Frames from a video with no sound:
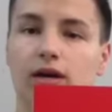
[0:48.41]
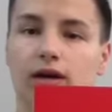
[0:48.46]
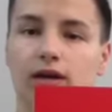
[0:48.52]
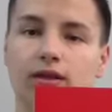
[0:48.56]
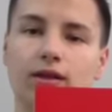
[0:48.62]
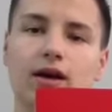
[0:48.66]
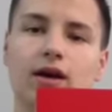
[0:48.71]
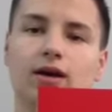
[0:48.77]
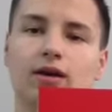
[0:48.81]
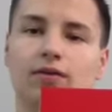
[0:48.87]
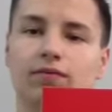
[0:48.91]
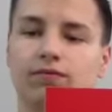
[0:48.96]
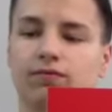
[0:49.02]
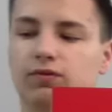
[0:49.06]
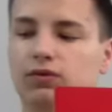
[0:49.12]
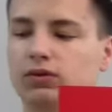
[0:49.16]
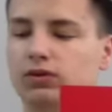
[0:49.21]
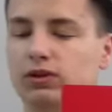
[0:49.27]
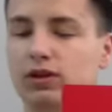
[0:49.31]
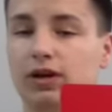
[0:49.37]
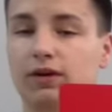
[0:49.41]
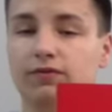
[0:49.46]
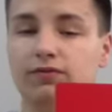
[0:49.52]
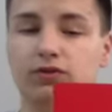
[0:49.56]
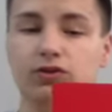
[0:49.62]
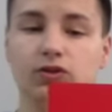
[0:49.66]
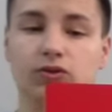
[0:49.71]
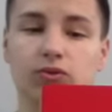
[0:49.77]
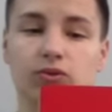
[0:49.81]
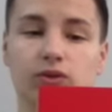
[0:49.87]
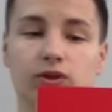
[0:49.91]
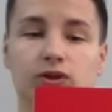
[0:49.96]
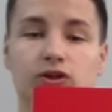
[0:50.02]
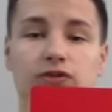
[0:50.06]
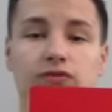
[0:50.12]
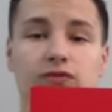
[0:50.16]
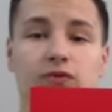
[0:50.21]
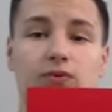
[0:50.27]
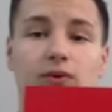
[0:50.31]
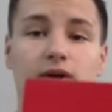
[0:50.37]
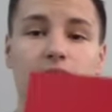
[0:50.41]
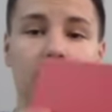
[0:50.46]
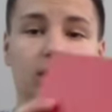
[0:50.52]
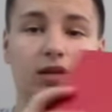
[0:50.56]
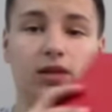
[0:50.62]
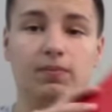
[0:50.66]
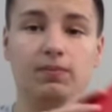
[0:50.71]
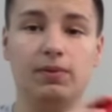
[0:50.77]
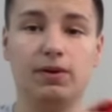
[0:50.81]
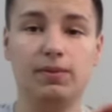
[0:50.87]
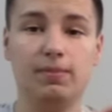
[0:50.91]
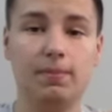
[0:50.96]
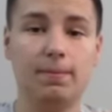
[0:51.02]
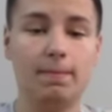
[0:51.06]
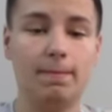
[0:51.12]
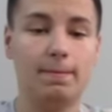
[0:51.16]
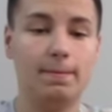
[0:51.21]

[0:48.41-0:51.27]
and that can fold down for storage if you want to keep it.